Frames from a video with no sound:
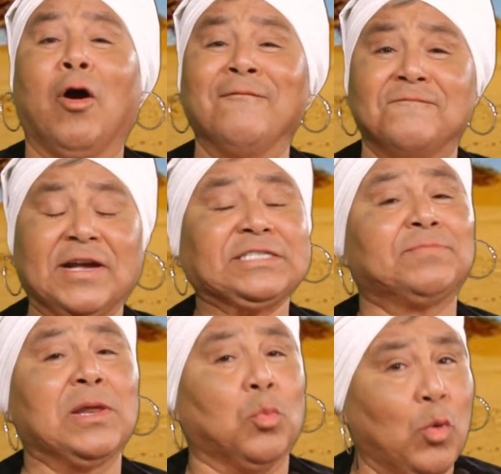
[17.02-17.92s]
Your
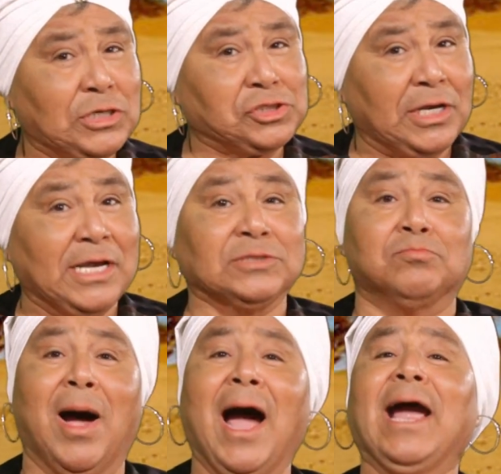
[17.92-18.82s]
investment wish is
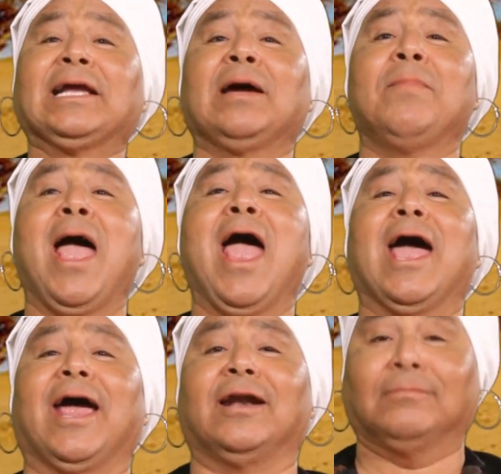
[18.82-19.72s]
my
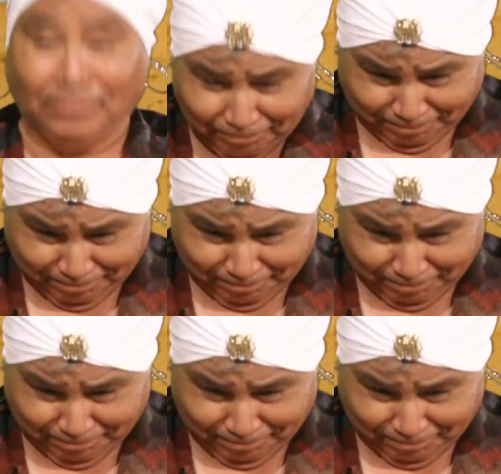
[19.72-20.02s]
command!